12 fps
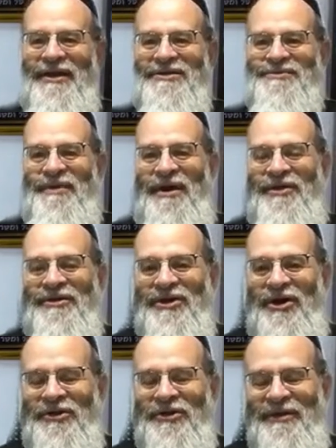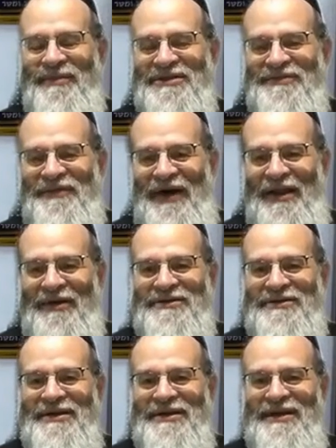His brother told him as follows.